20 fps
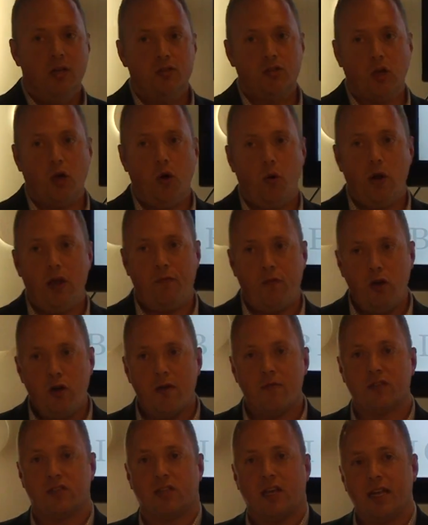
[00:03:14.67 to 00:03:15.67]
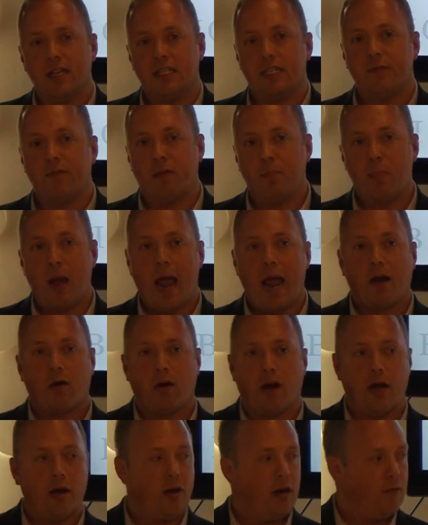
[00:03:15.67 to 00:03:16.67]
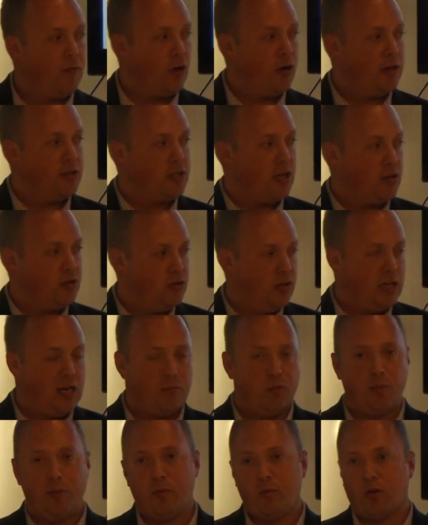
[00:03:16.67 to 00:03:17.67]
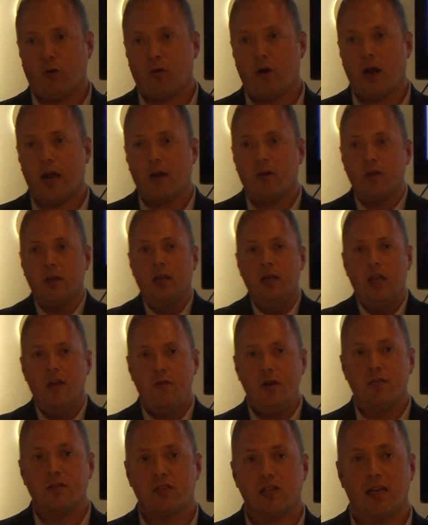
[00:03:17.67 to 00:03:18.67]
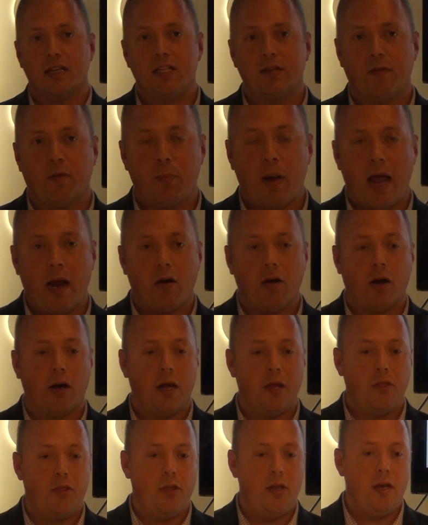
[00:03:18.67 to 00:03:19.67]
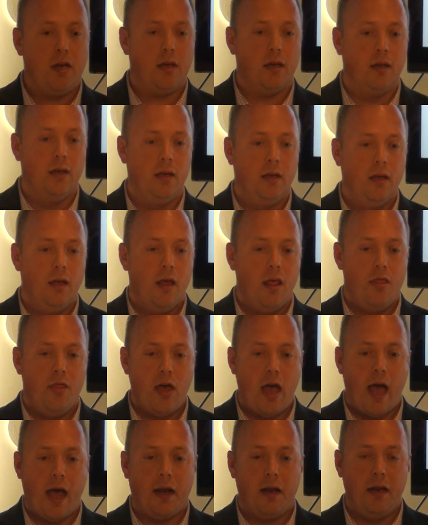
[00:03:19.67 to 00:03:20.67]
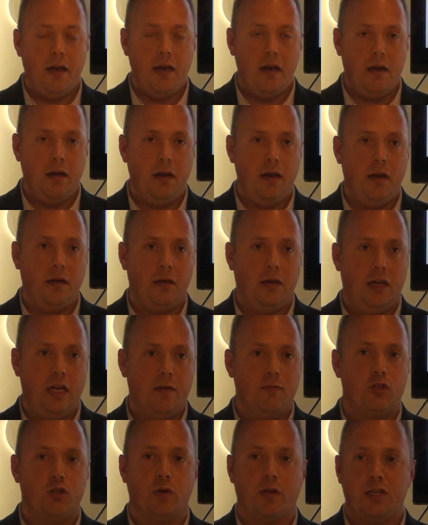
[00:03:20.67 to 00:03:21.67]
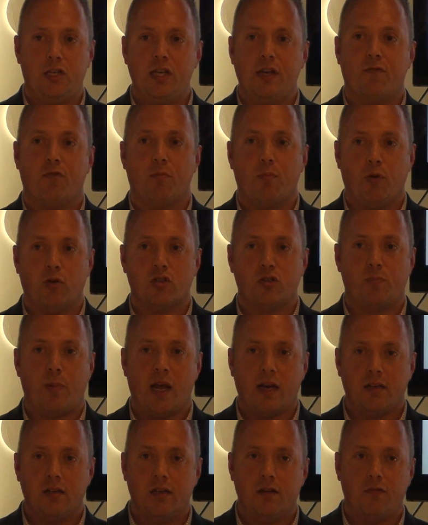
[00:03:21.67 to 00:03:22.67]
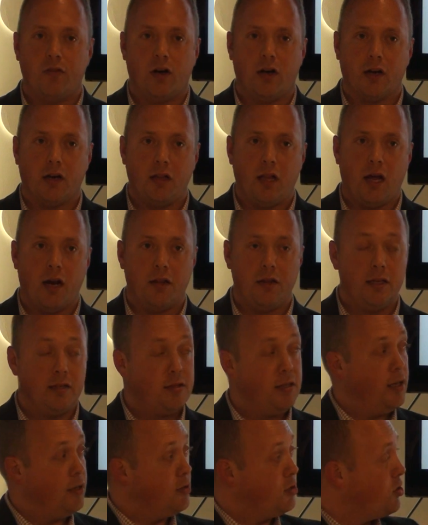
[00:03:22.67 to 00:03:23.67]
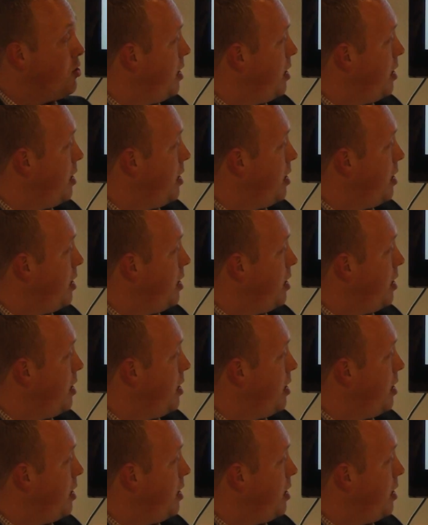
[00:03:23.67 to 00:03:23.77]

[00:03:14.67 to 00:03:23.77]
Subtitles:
So if you have a scientific background, and I've already talked to a couple people around, if you have a scientific background, I think that it gives you a different perspective on a lot of these things.